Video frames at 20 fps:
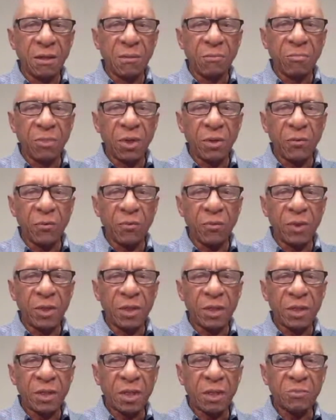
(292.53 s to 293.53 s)
but when
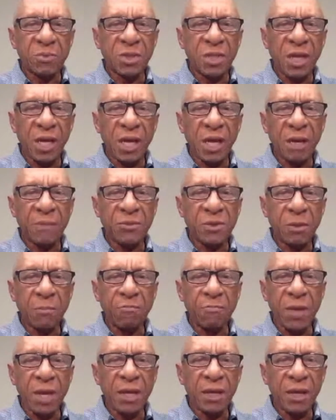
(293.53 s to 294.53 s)
it comes time to
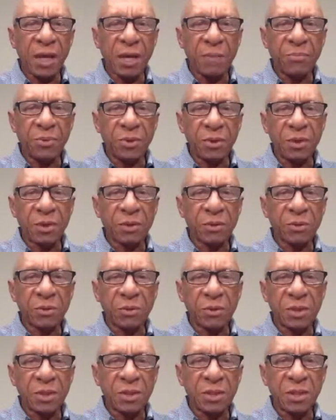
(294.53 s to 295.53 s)
make a
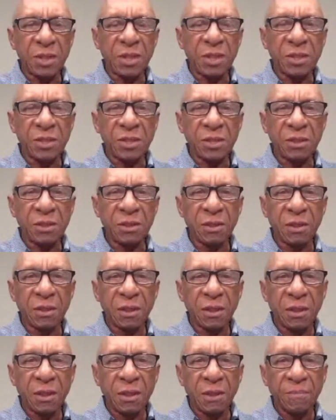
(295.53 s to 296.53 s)
political decision,
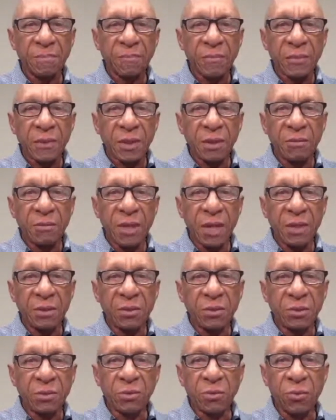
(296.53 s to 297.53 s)
they
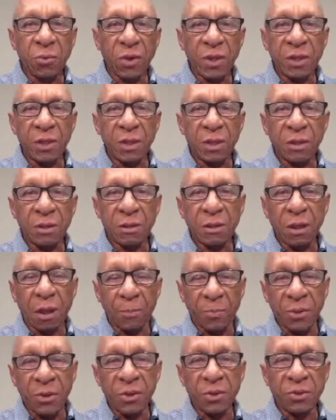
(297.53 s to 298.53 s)
do what
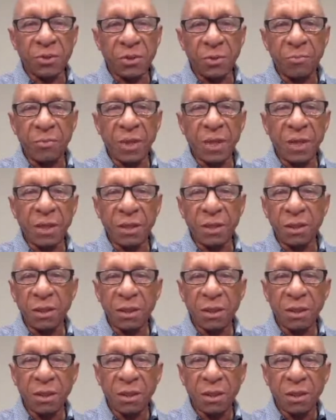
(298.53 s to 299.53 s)
appears to me
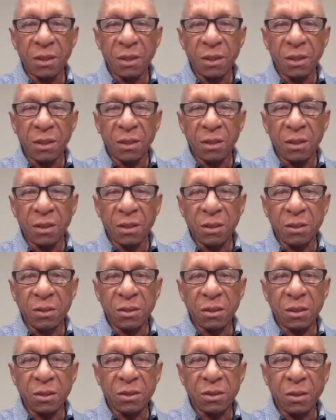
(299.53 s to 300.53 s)

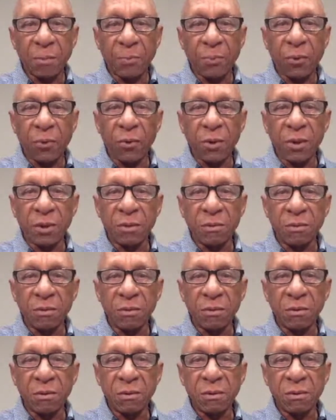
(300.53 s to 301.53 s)
to support
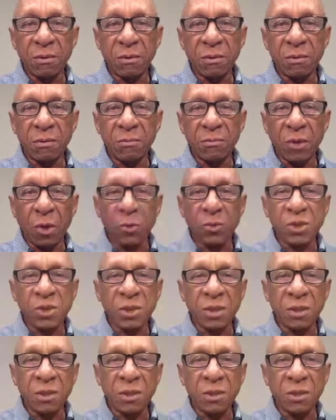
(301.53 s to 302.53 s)

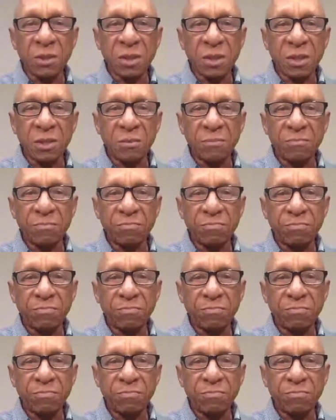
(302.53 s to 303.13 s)
notions and